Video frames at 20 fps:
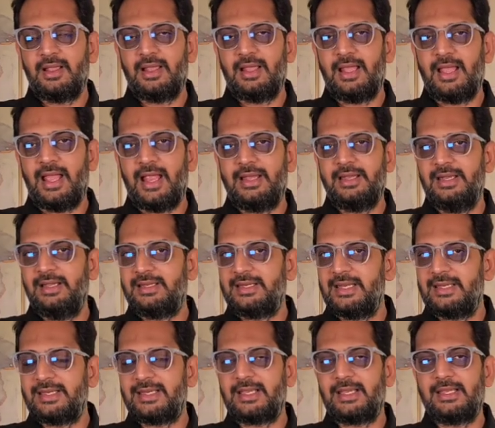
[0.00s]
and it
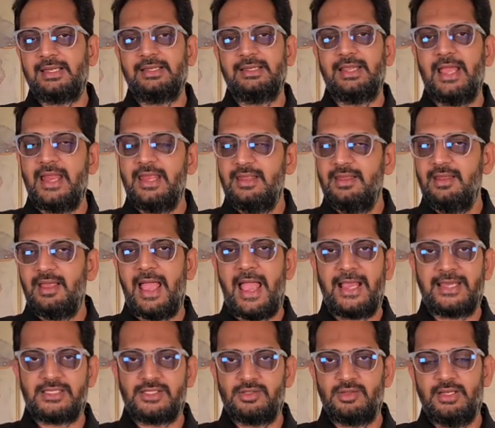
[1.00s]
can then
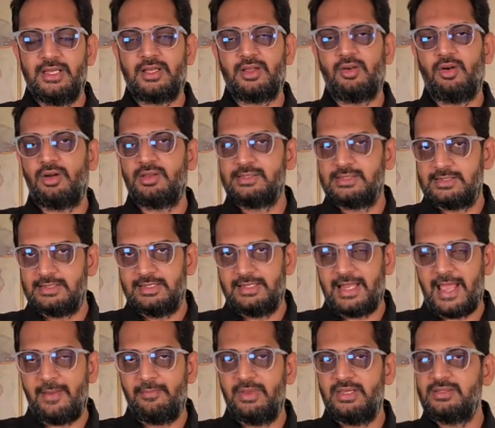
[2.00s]
actually cause
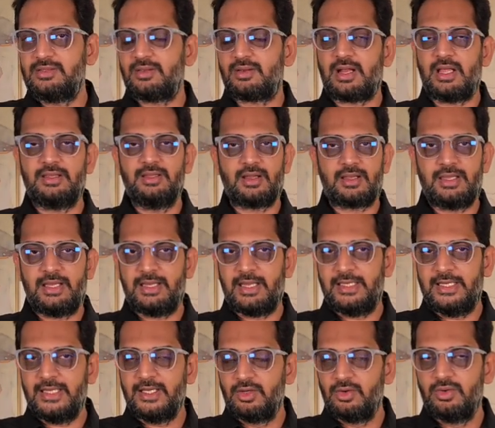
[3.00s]
damage rather than
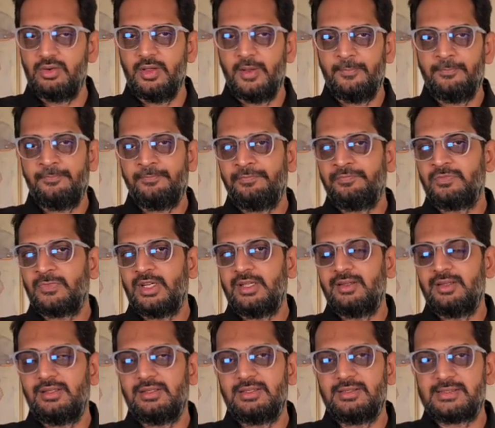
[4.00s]
any good.
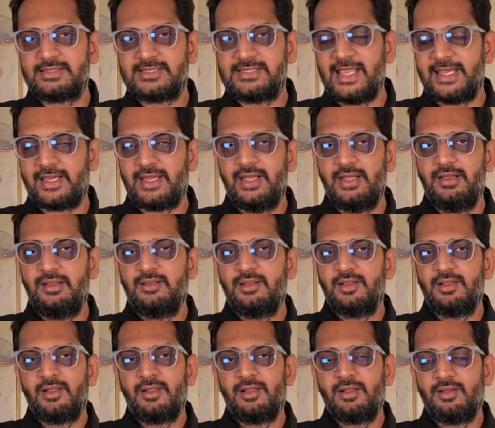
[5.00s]
Second,
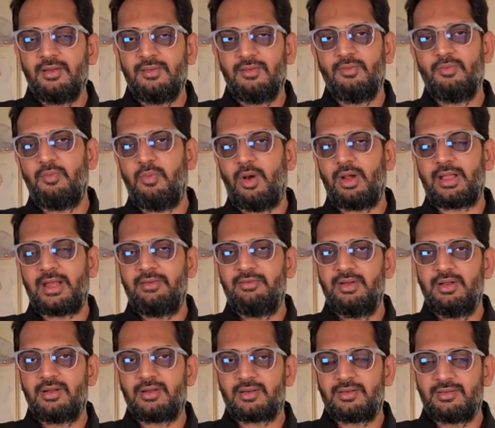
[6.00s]

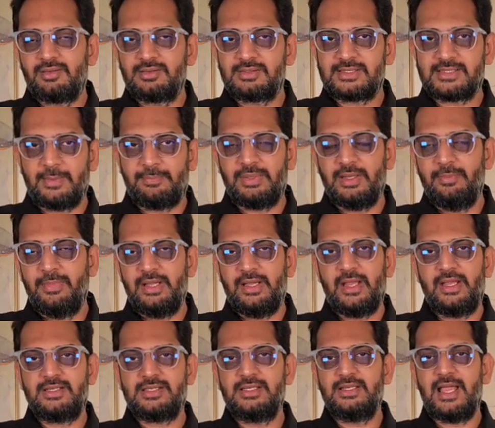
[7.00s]
whatever
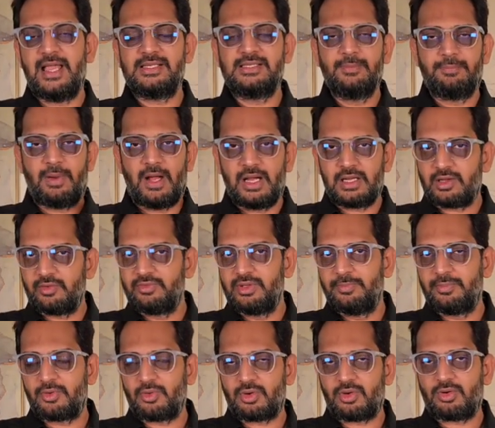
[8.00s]
supplementation as a part of the
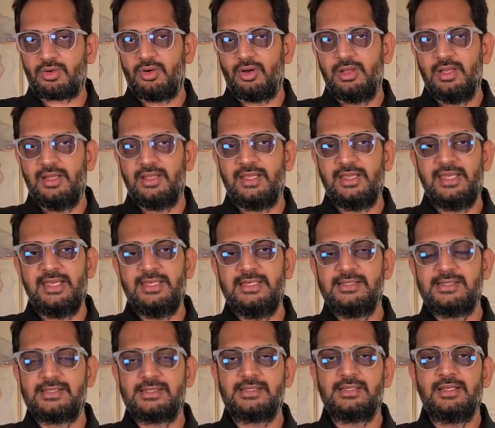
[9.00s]
protocol
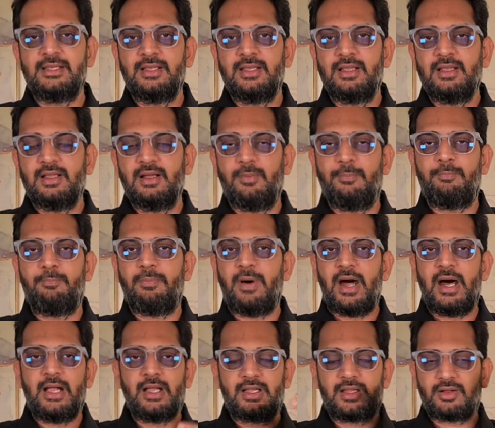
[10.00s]
is a
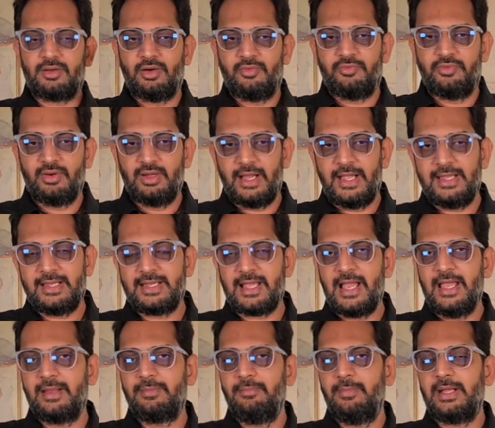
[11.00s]
part of an
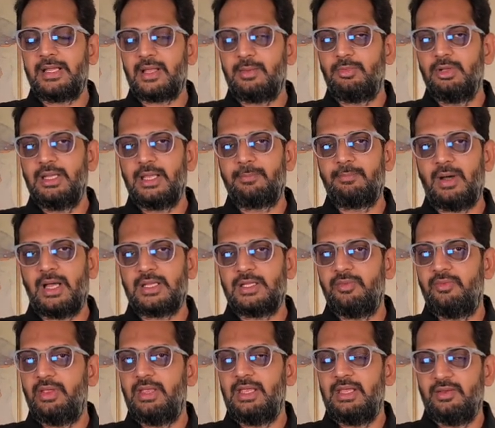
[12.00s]
entire metabolic
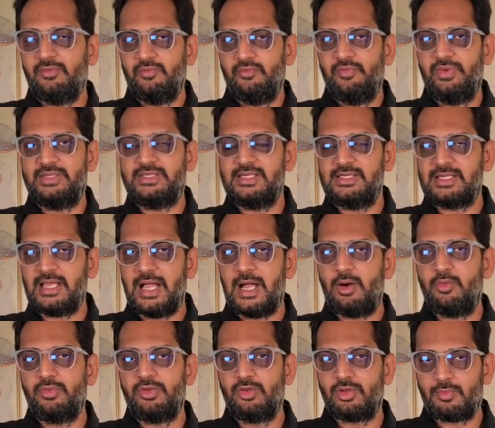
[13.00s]
pathway, which is
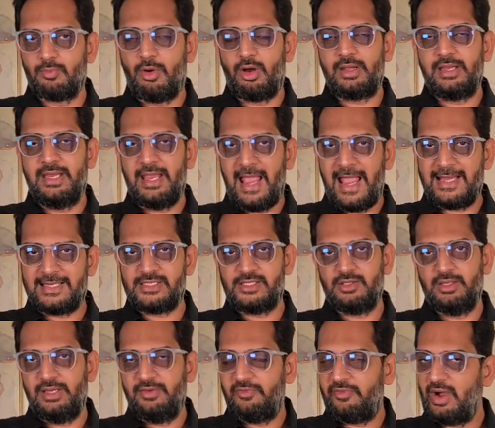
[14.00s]
how your body
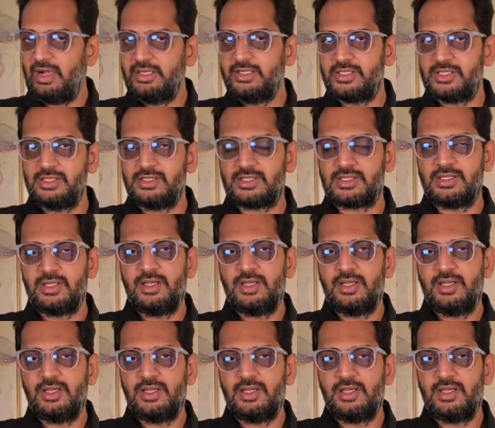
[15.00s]
actually functions.